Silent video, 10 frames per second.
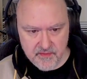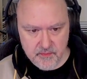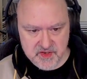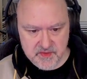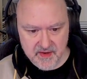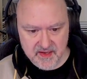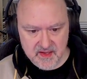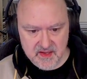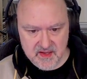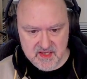which would make
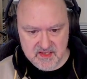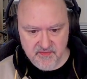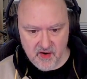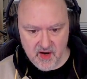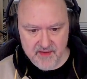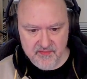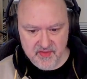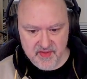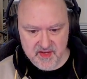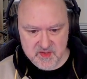this five
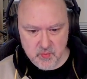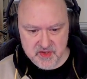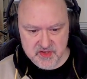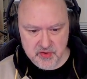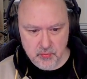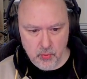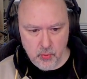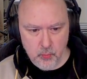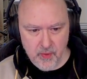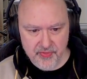and these one, two,
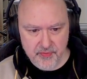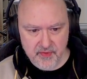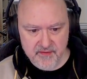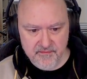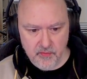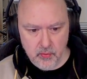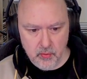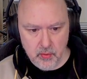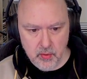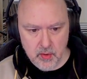or one, three,
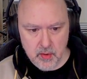four.